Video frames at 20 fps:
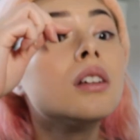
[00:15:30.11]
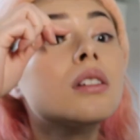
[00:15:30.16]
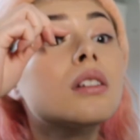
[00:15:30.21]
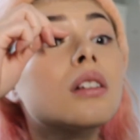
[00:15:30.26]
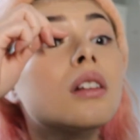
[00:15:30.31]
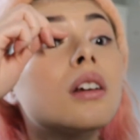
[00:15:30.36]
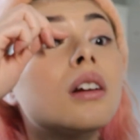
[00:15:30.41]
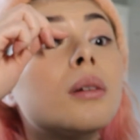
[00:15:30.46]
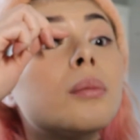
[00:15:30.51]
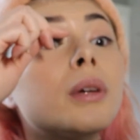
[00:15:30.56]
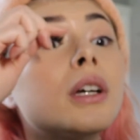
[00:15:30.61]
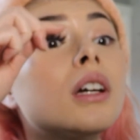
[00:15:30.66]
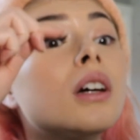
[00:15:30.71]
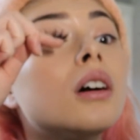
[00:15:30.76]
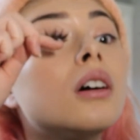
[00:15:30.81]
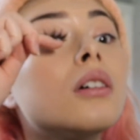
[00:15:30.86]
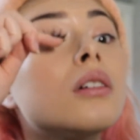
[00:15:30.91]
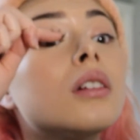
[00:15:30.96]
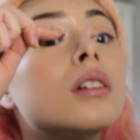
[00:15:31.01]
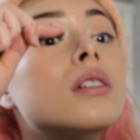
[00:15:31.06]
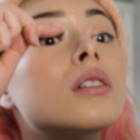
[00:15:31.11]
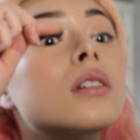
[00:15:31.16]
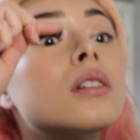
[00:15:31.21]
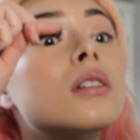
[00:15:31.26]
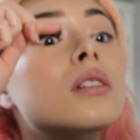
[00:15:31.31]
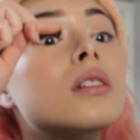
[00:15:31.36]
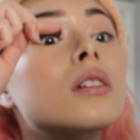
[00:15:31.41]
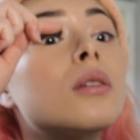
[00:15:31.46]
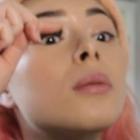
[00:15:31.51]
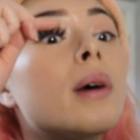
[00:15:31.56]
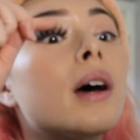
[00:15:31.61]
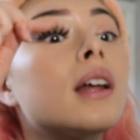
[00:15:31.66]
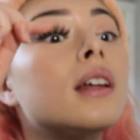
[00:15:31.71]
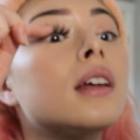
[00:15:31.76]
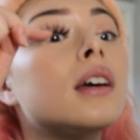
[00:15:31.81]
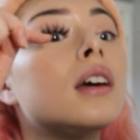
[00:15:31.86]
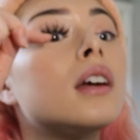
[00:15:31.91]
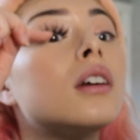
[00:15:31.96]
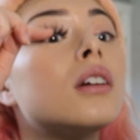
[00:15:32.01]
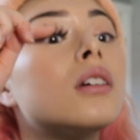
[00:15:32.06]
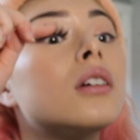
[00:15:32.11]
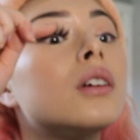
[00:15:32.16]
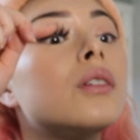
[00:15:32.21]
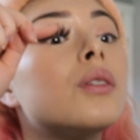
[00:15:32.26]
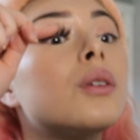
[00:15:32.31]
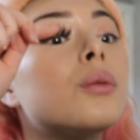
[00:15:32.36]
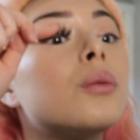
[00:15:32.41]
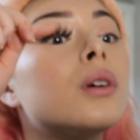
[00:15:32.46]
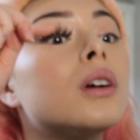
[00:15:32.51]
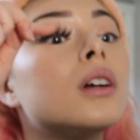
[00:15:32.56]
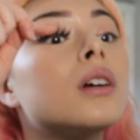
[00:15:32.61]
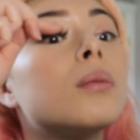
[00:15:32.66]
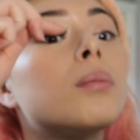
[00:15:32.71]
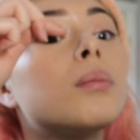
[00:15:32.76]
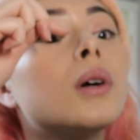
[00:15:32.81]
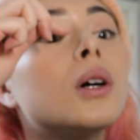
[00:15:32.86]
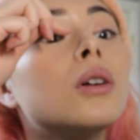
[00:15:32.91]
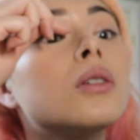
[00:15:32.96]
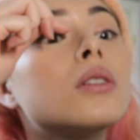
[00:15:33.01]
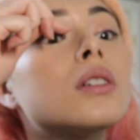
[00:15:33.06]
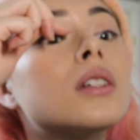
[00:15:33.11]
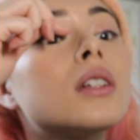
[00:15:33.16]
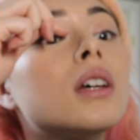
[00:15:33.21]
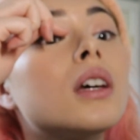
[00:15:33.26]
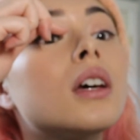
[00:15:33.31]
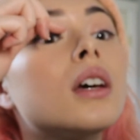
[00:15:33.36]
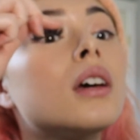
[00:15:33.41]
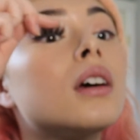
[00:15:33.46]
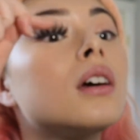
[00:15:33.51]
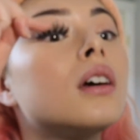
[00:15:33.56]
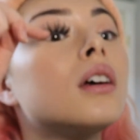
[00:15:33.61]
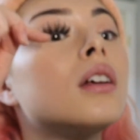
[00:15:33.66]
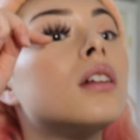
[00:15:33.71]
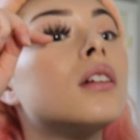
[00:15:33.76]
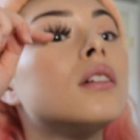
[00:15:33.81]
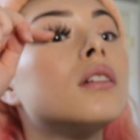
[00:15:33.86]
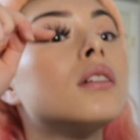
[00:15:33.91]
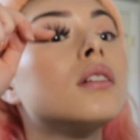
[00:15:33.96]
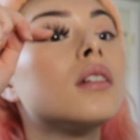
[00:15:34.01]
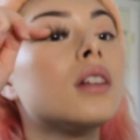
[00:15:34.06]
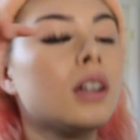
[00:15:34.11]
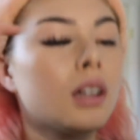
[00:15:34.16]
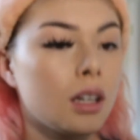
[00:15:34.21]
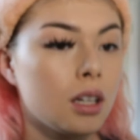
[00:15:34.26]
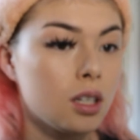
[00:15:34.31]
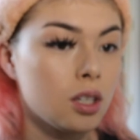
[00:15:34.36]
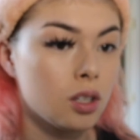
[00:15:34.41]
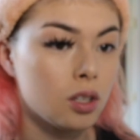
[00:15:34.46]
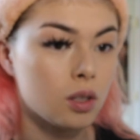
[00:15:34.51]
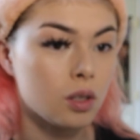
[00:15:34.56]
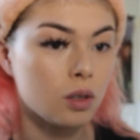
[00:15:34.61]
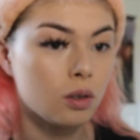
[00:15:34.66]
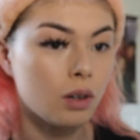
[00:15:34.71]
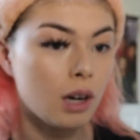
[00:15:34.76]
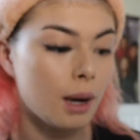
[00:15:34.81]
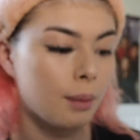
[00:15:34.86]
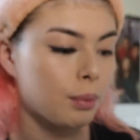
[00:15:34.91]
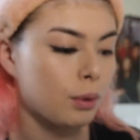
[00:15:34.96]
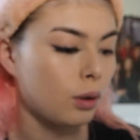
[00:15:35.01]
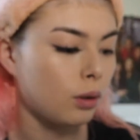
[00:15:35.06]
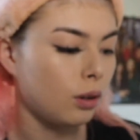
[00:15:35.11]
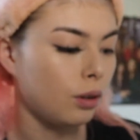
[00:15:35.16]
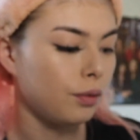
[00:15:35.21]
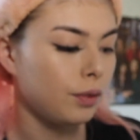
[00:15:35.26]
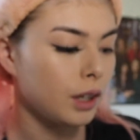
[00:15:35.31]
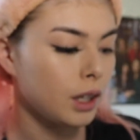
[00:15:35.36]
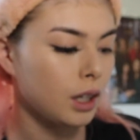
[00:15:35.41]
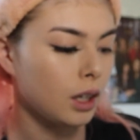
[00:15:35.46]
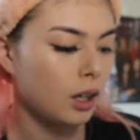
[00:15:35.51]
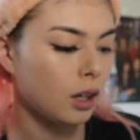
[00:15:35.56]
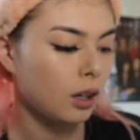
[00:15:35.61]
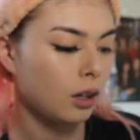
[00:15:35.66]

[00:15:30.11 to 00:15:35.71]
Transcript: So then I'm like, oh, this looks so bad, like I don't even want to post it, and then I just scrap the whole video.